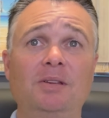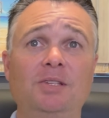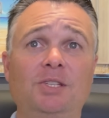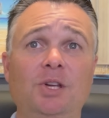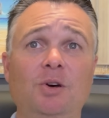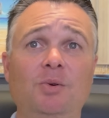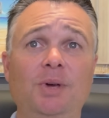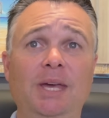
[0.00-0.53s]

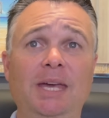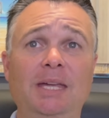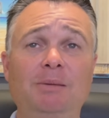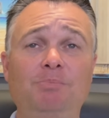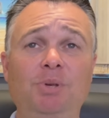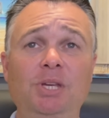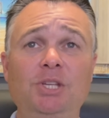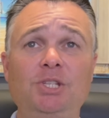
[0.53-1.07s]
So
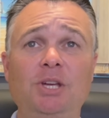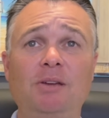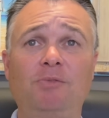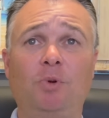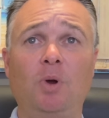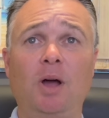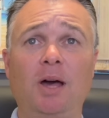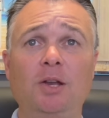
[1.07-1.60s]
in PJ
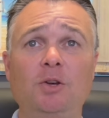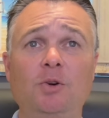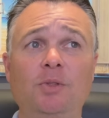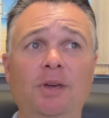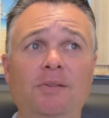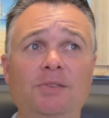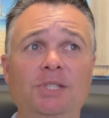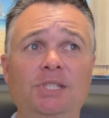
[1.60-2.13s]
Verano,
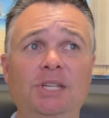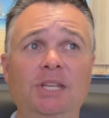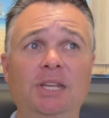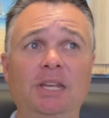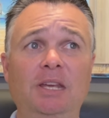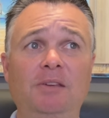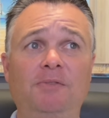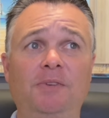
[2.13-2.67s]
they have a
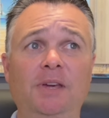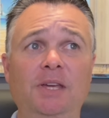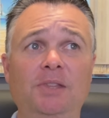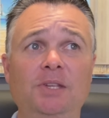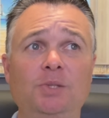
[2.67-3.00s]
CDD fee.